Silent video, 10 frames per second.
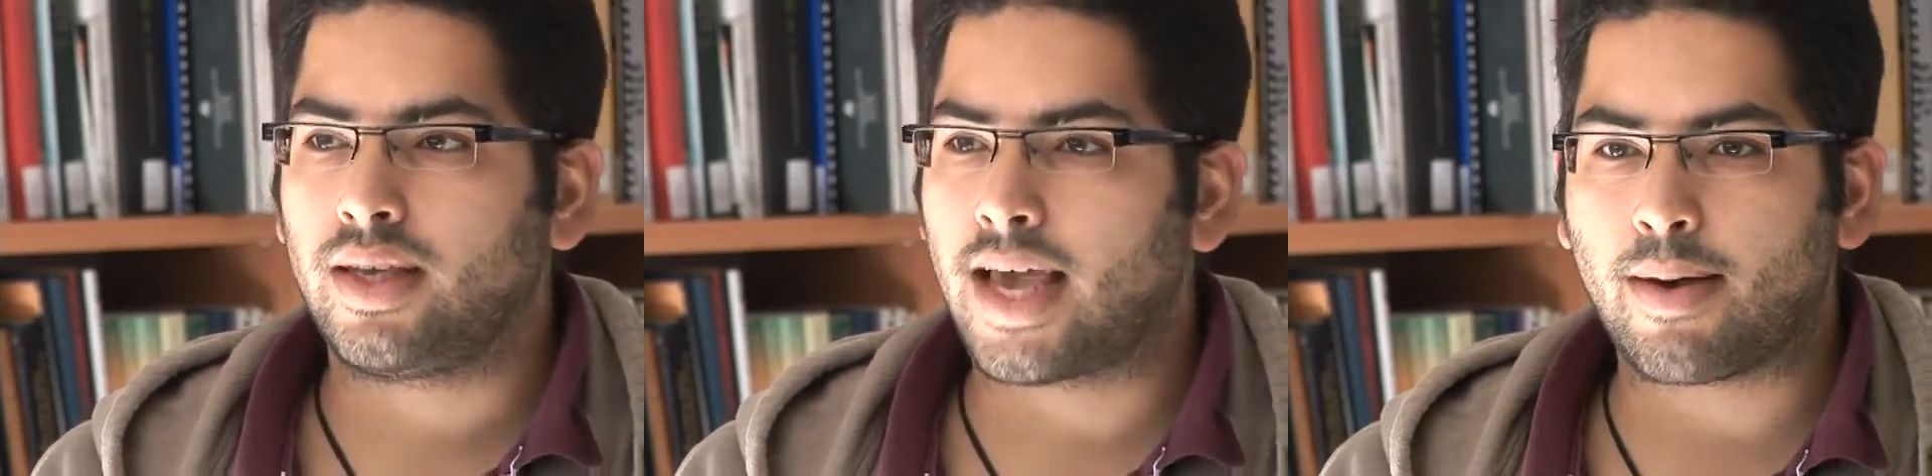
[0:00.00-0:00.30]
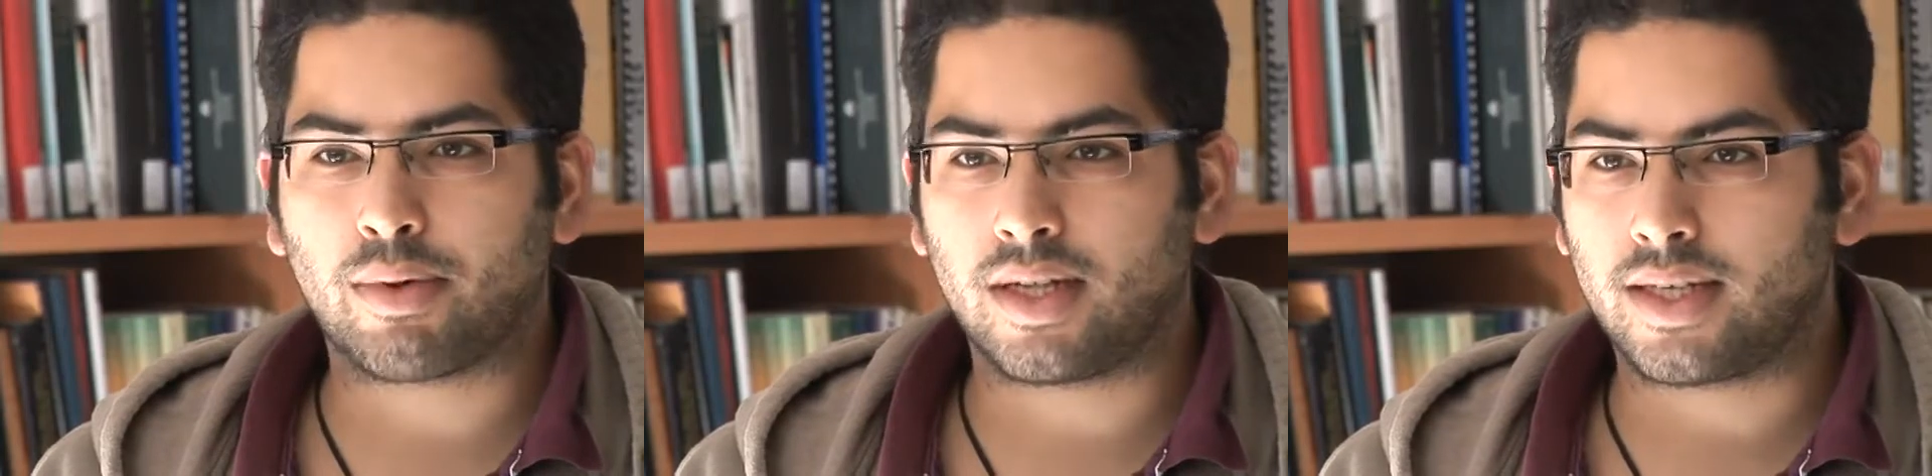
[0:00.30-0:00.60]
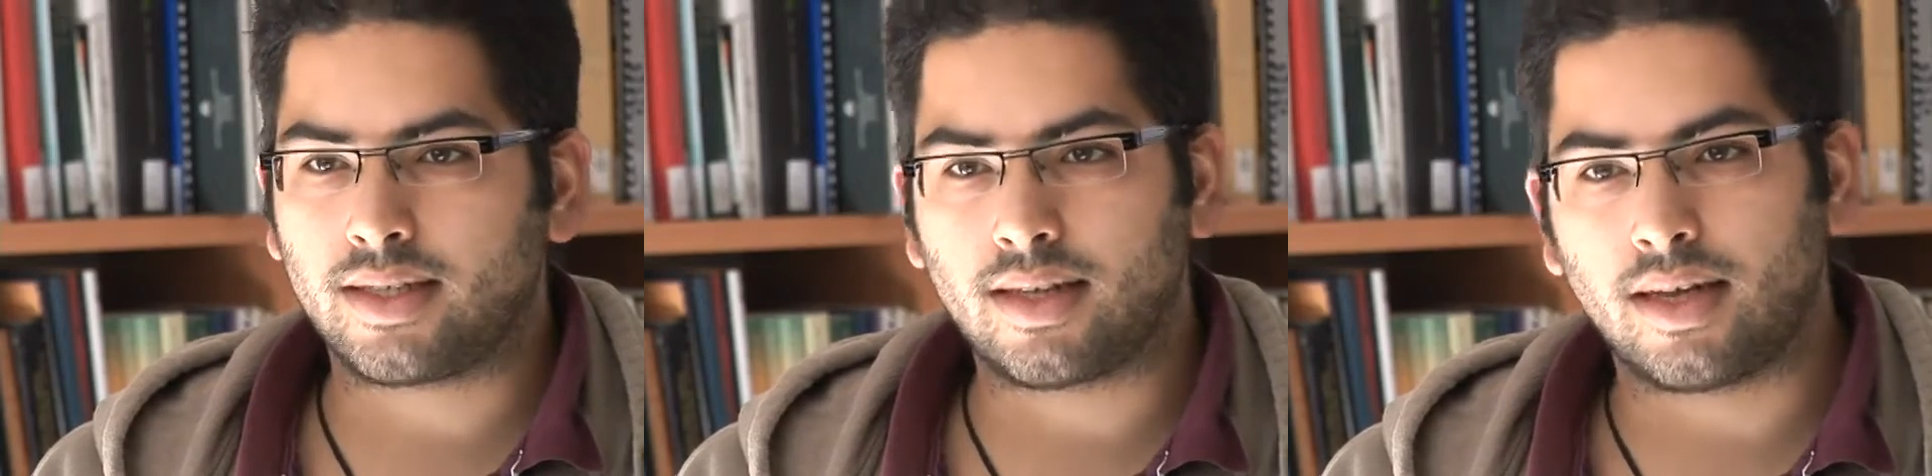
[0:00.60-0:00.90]

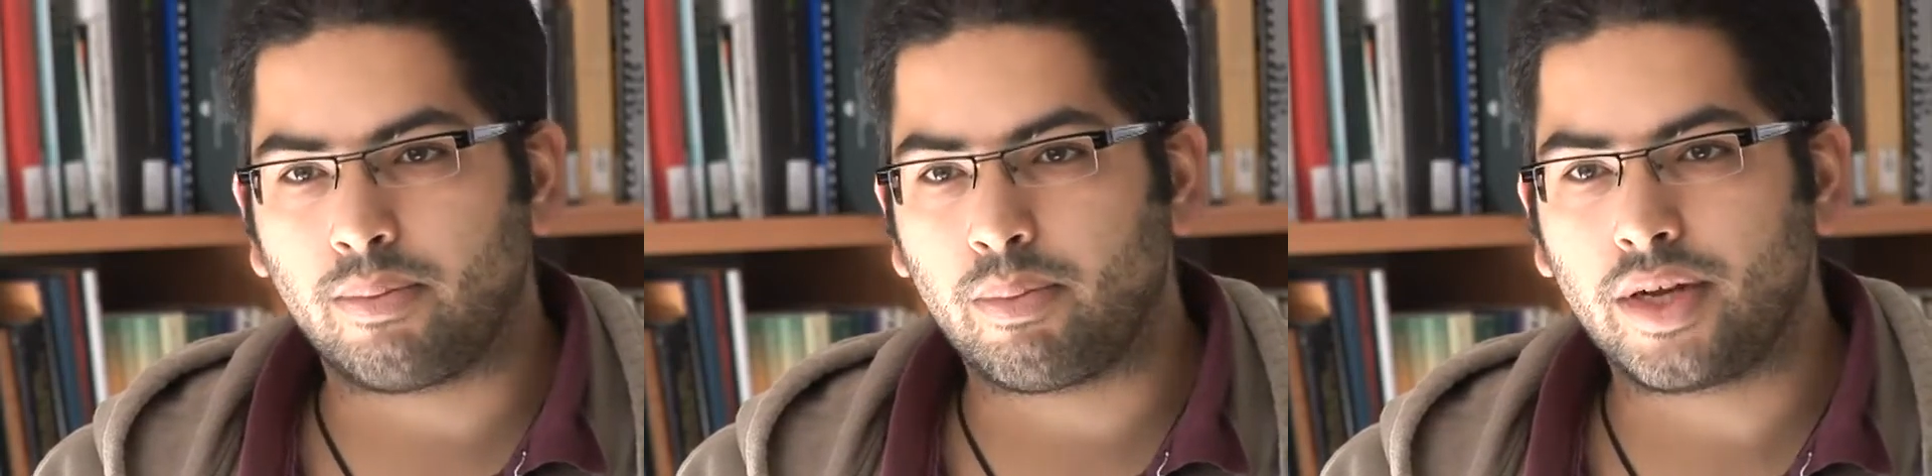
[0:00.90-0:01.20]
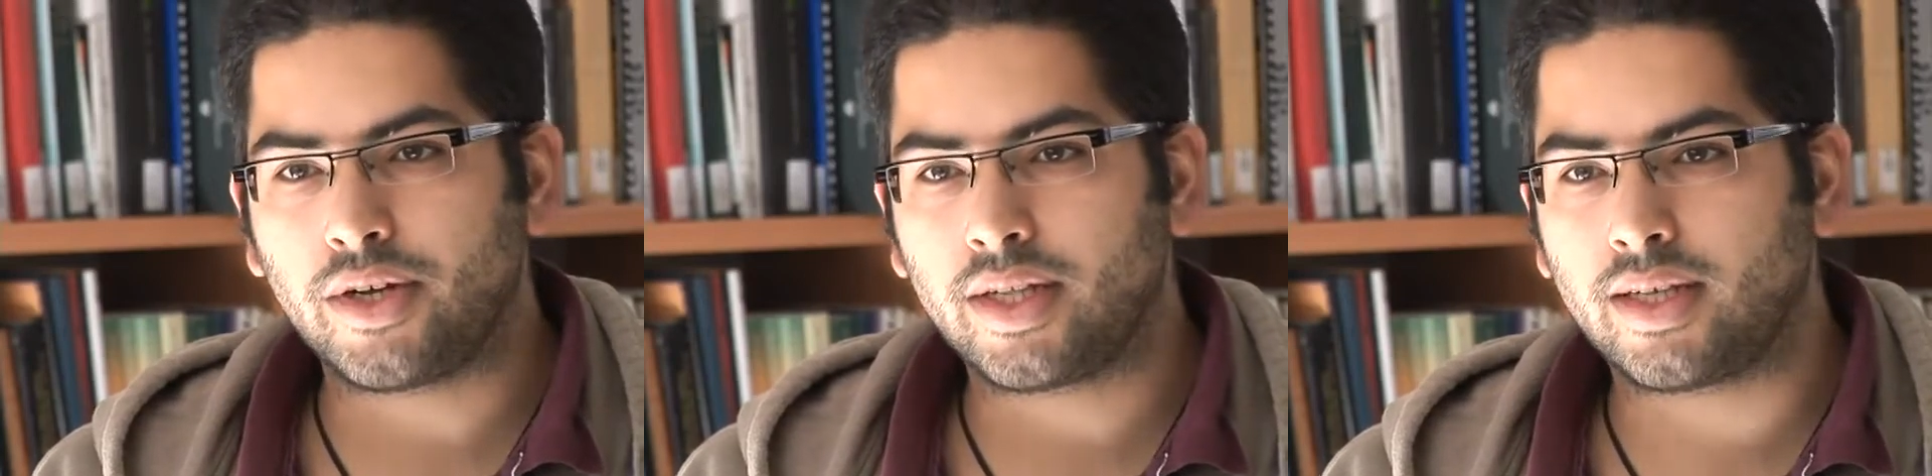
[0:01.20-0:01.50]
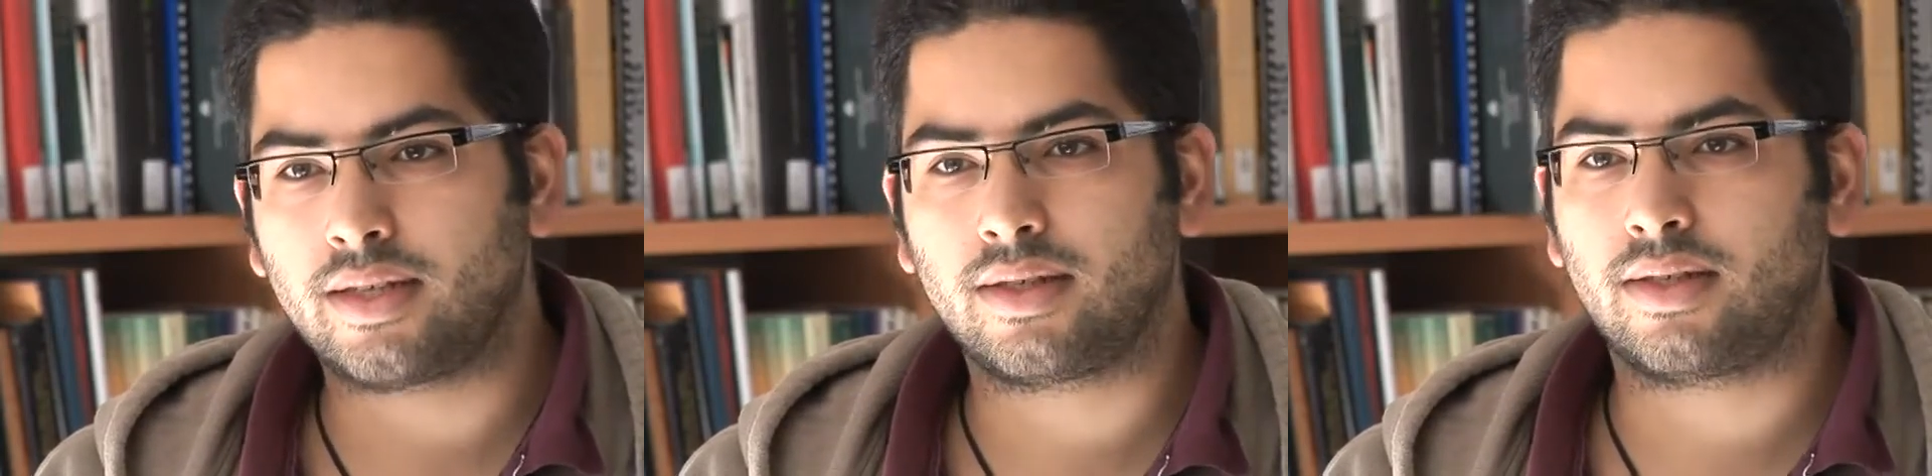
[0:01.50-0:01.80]
capitalist and
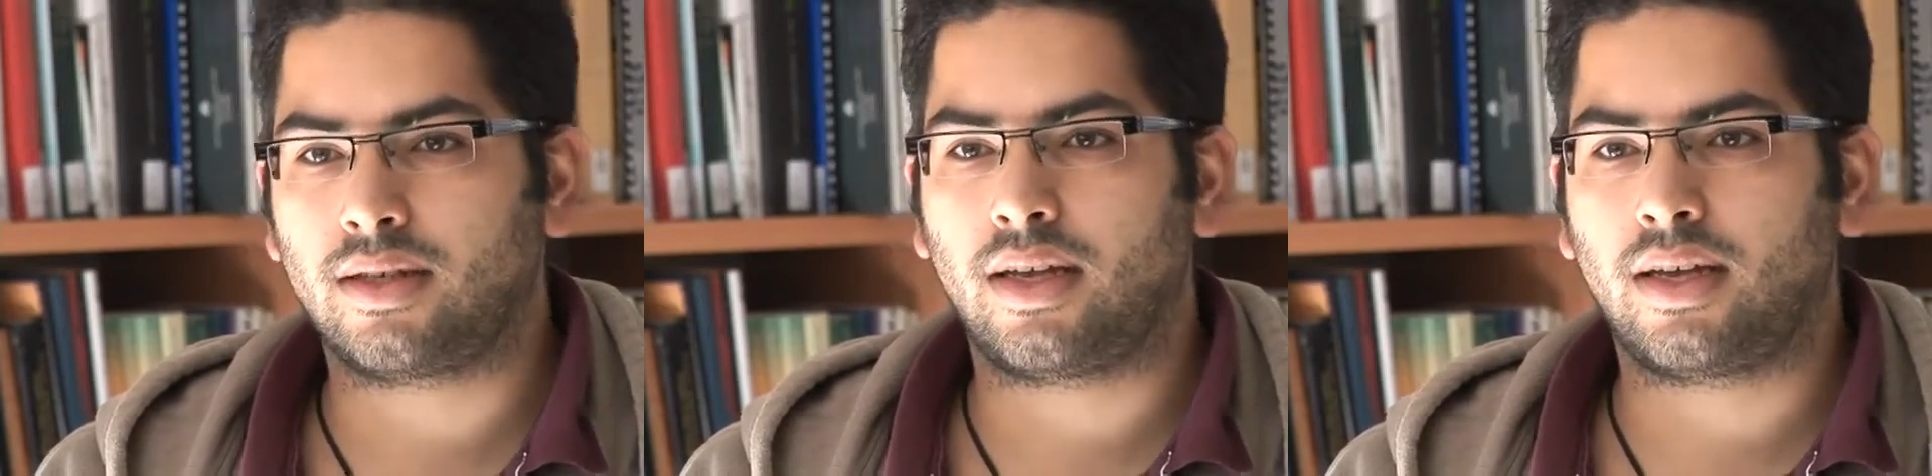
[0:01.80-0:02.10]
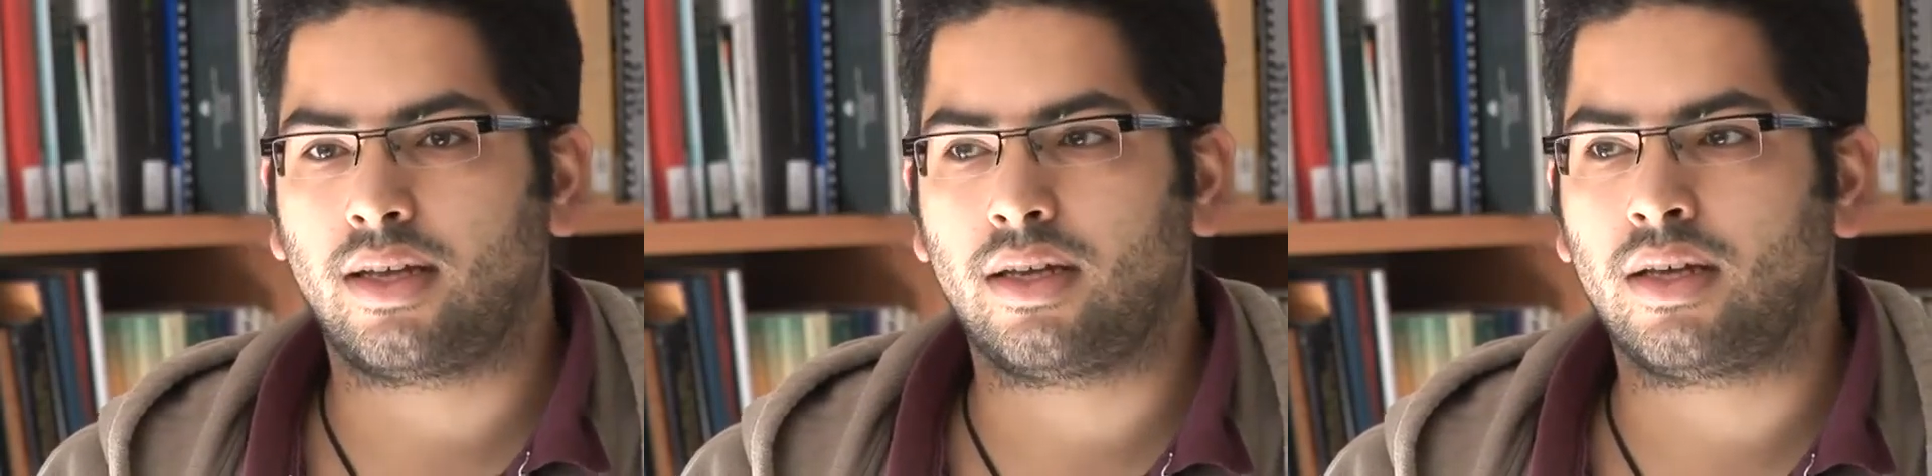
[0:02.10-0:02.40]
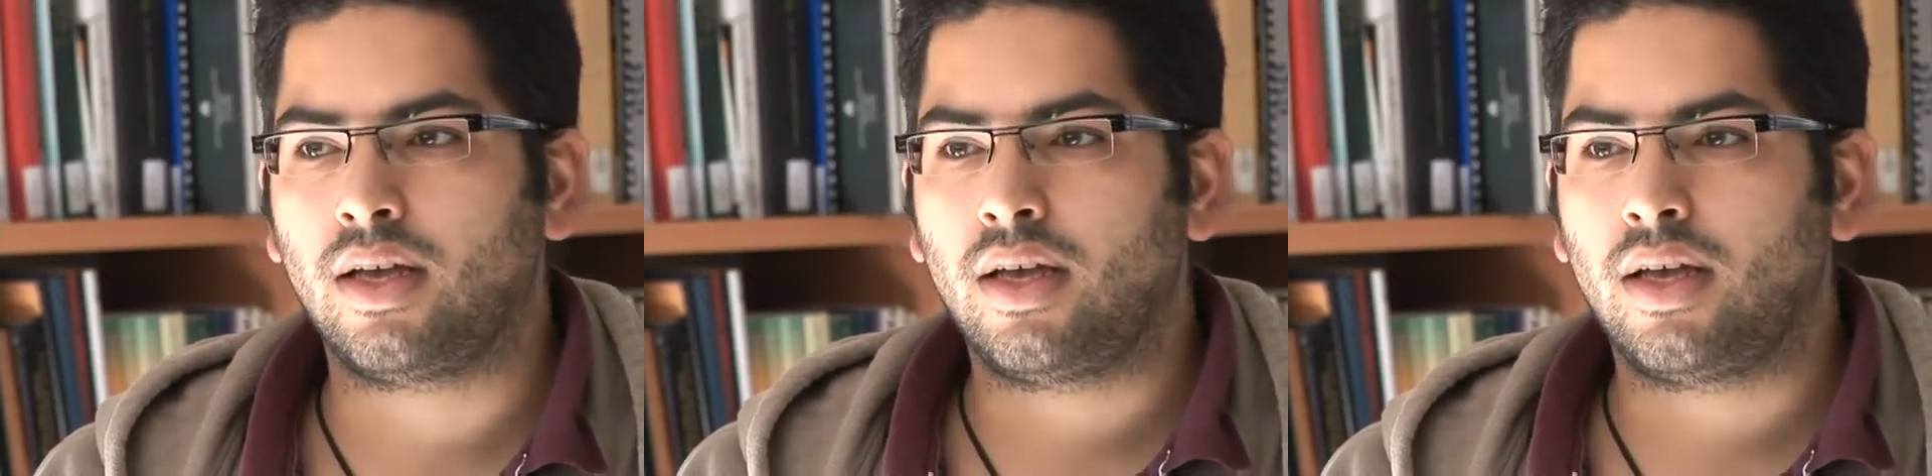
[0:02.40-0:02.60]
imperialist, and